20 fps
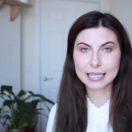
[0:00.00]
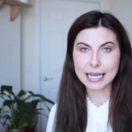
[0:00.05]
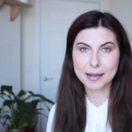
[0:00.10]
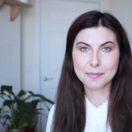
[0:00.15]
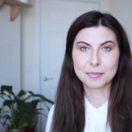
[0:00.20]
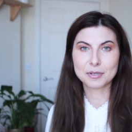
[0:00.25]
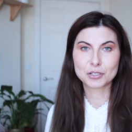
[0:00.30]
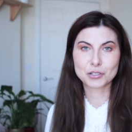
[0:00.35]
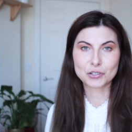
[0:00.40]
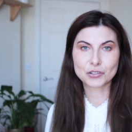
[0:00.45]

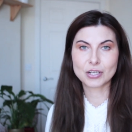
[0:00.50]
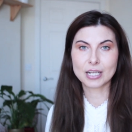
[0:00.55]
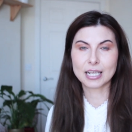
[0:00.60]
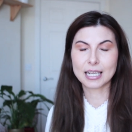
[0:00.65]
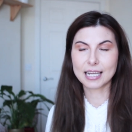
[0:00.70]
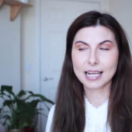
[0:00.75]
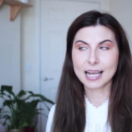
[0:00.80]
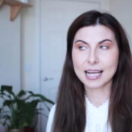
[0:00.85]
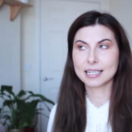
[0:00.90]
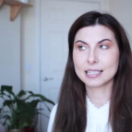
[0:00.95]

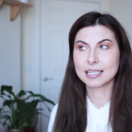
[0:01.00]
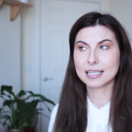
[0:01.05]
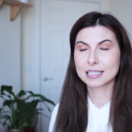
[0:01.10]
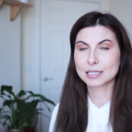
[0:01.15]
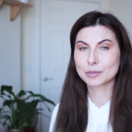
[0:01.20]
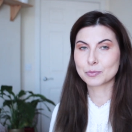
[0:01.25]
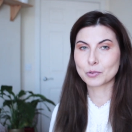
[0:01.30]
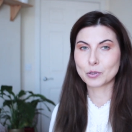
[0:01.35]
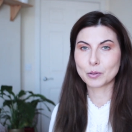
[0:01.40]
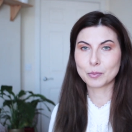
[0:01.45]
chemistry, and
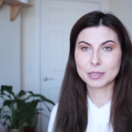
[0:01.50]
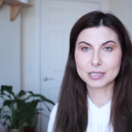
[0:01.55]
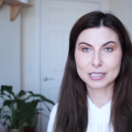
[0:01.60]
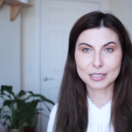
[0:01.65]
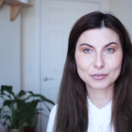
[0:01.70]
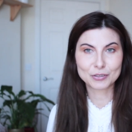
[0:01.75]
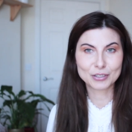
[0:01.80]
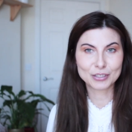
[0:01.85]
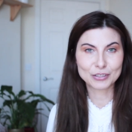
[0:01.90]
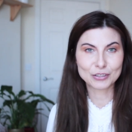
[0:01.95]
it's probably
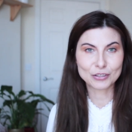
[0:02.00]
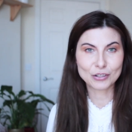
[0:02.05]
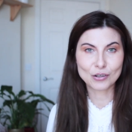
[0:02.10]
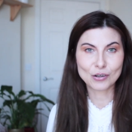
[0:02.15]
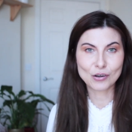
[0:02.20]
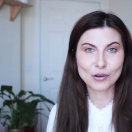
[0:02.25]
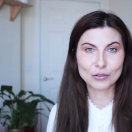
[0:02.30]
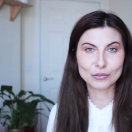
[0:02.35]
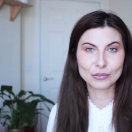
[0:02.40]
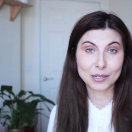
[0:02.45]
different
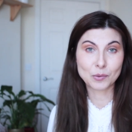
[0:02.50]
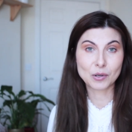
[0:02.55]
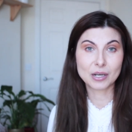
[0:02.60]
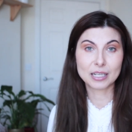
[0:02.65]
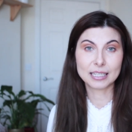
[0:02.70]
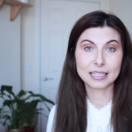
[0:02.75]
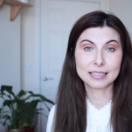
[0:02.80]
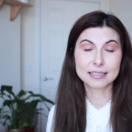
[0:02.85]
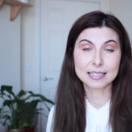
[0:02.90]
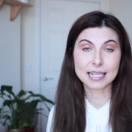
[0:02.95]
on
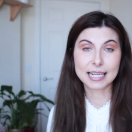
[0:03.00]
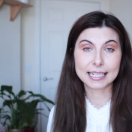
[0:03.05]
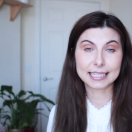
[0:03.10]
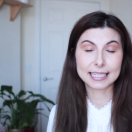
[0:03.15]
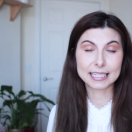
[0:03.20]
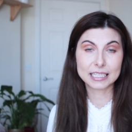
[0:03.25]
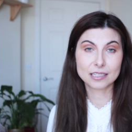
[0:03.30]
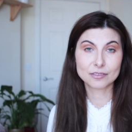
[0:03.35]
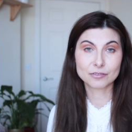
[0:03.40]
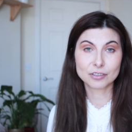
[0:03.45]
one and
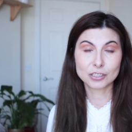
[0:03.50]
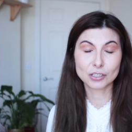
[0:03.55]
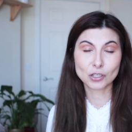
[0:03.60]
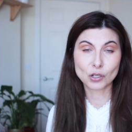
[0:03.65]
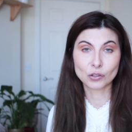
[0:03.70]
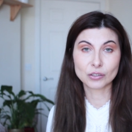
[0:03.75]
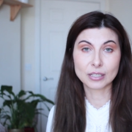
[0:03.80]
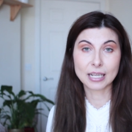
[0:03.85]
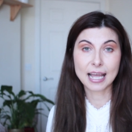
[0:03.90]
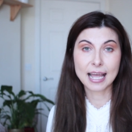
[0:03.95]
slightly different
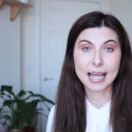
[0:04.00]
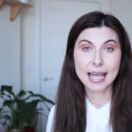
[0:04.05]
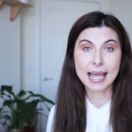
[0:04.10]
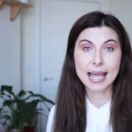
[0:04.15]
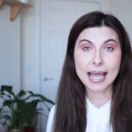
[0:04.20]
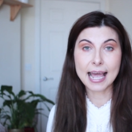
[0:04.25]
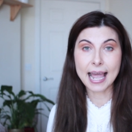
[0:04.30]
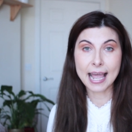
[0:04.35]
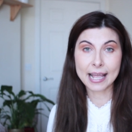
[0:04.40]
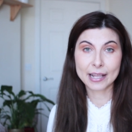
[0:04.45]
on
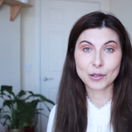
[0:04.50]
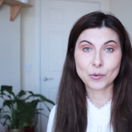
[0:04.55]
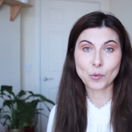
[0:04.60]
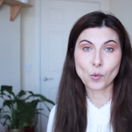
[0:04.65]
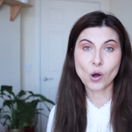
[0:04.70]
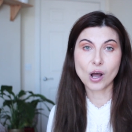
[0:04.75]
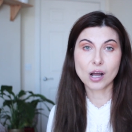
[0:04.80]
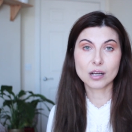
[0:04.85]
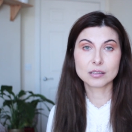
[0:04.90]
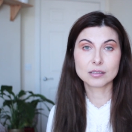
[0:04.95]

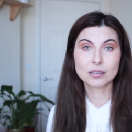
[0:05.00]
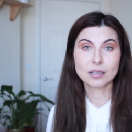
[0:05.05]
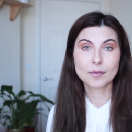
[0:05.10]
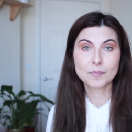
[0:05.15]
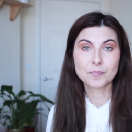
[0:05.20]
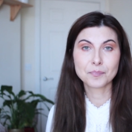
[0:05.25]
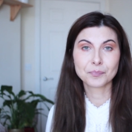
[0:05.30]
anyone.